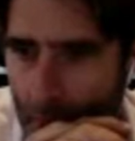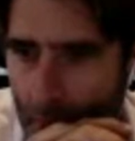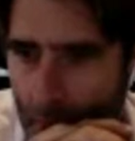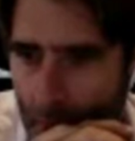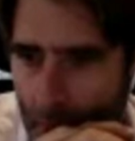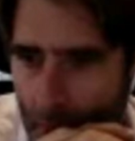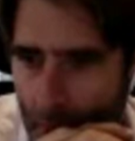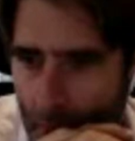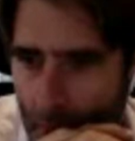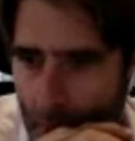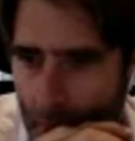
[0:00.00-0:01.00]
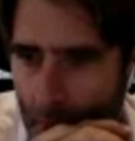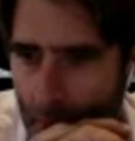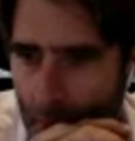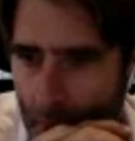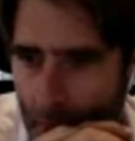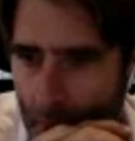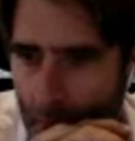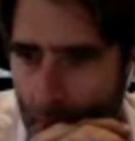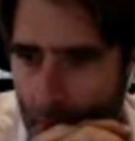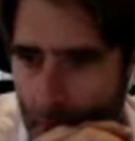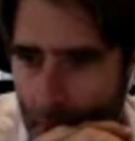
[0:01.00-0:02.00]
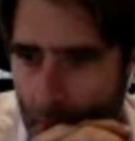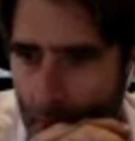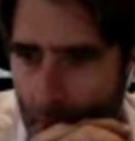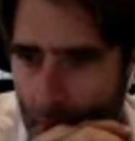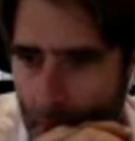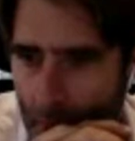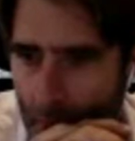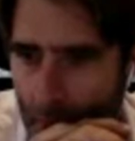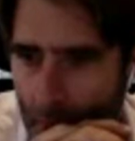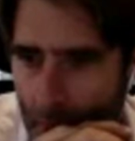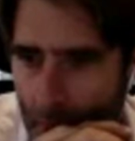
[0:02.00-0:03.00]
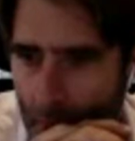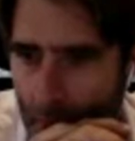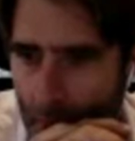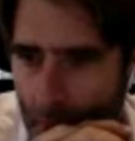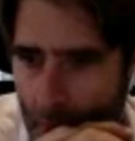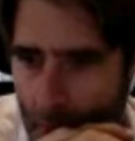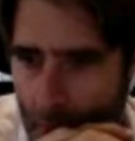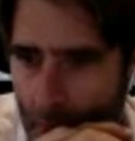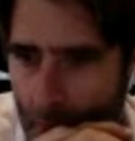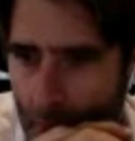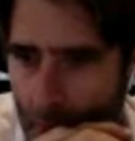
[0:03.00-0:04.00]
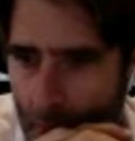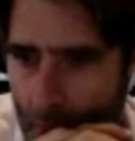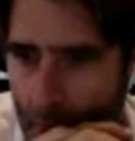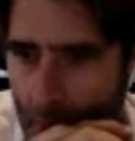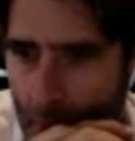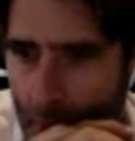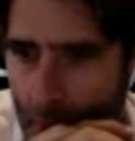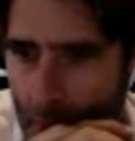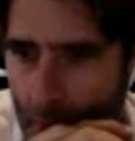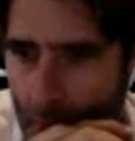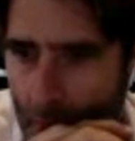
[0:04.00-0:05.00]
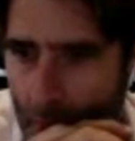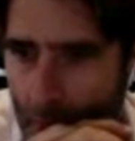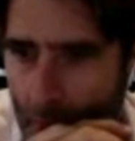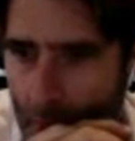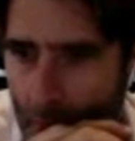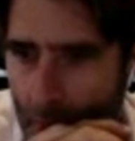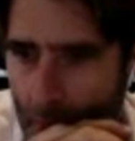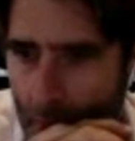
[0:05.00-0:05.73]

(silent)